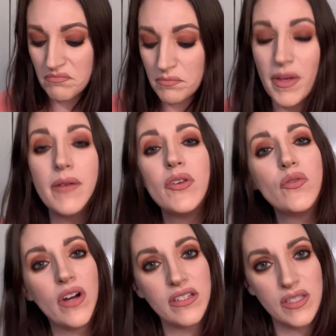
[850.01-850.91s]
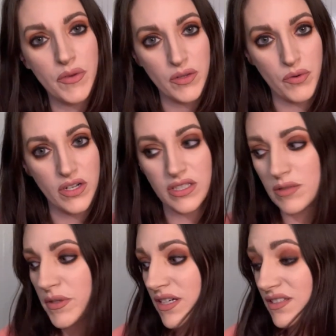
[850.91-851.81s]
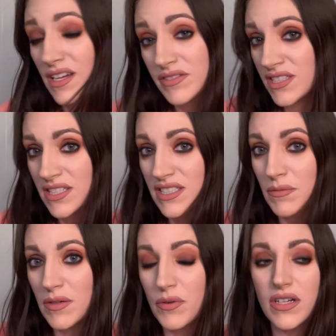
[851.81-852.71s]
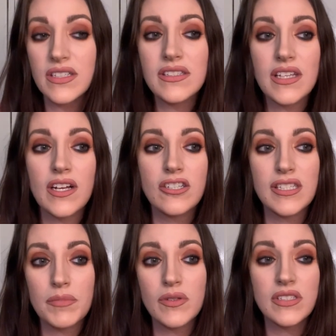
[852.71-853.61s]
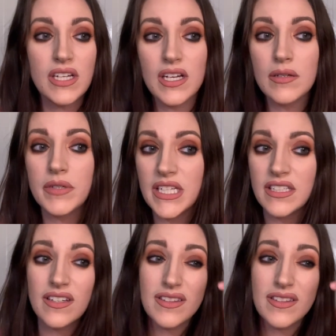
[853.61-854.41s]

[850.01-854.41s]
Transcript: Maybe you got some other products, because I've seen some other products that are supposed to come in